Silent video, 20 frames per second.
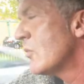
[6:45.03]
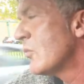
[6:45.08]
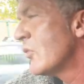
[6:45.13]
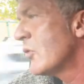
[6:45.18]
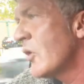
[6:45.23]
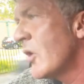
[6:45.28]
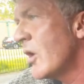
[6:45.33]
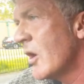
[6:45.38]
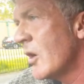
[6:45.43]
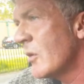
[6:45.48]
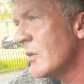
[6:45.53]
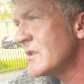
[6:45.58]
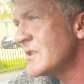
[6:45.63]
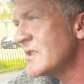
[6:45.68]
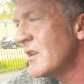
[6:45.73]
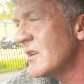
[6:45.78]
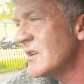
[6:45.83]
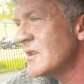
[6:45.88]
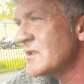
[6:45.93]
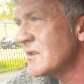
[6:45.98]

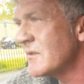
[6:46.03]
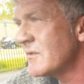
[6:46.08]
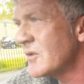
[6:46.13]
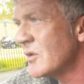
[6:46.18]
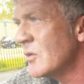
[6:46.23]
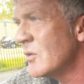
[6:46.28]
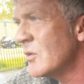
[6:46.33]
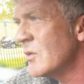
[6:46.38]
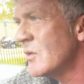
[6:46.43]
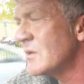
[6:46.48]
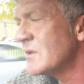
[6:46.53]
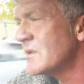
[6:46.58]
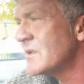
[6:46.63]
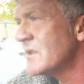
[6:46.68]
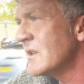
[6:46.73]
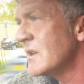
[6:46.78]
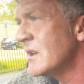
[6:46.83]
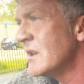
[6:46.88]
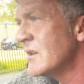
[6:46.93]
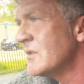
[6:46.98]
prioritise, of course,
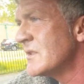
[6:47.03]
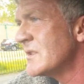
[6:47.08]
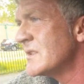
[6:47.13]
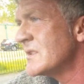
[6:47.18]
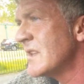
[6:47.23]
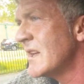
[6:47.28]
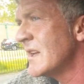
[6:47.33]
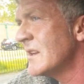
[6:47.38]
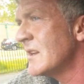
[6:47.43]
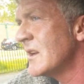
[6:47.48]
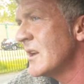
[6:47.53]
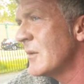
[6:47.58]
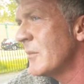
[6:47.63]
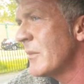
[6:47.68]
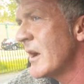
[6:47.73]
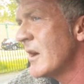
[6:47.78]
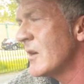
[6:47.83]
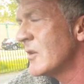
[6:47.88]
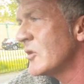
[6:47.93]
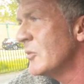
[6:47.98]
the understanding
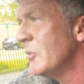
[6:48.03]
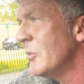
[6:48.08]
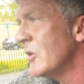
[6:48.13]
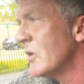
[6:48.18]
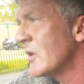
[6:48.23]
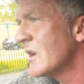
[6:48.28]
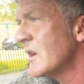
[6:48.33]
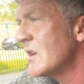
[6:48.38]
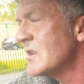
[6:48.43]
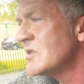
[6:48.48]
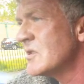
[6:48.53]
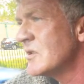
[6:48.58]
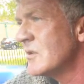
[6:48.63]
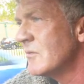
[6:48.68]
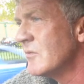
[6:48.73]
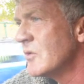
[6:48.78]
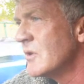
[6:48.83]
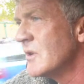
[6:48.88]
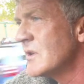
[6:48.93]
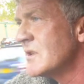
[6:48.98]
about communication,
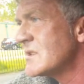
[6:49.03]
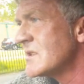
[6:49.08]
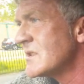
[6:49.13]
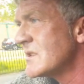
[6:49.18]
avoidance,